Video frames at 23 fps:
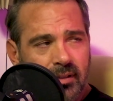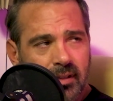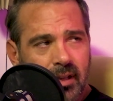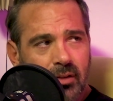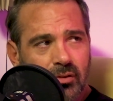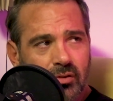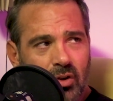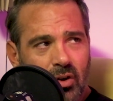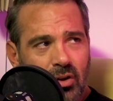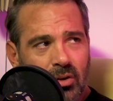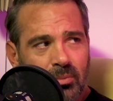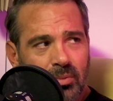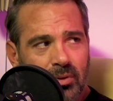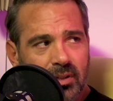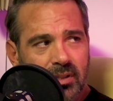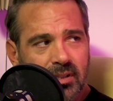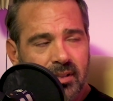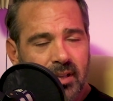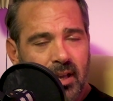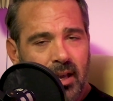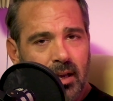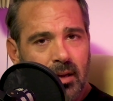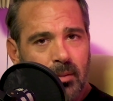sounds horrible to
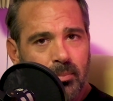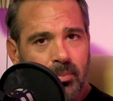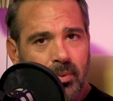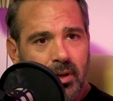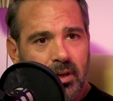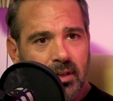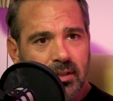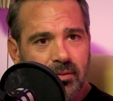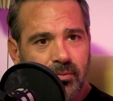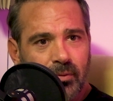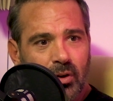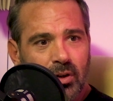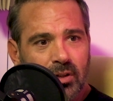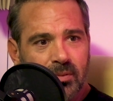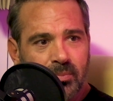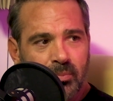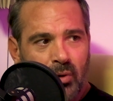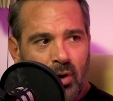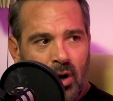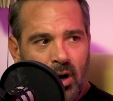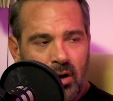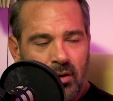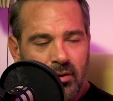say it, but as far as
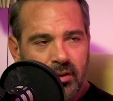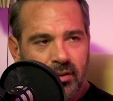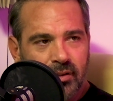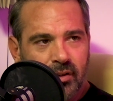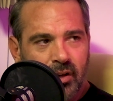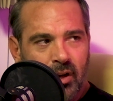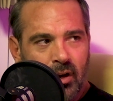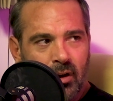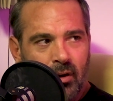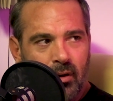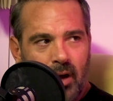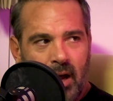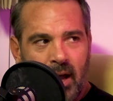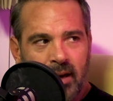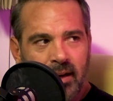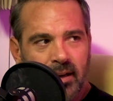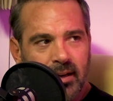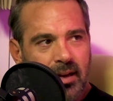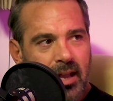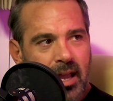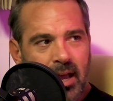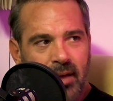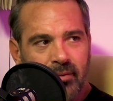priorities go, I
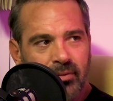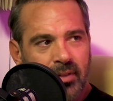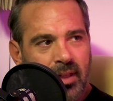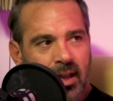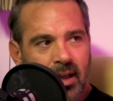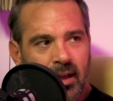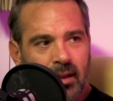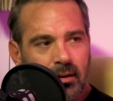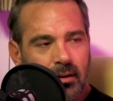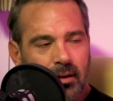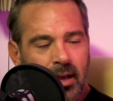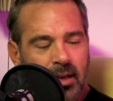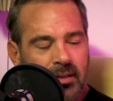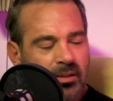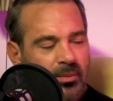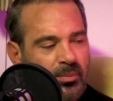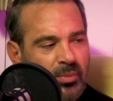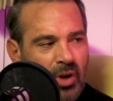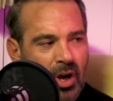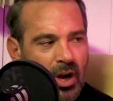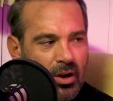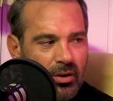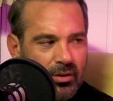didn't have that as a
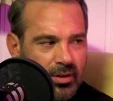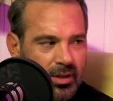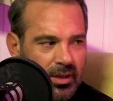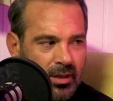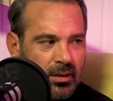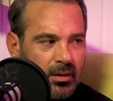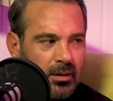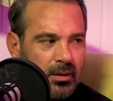priority.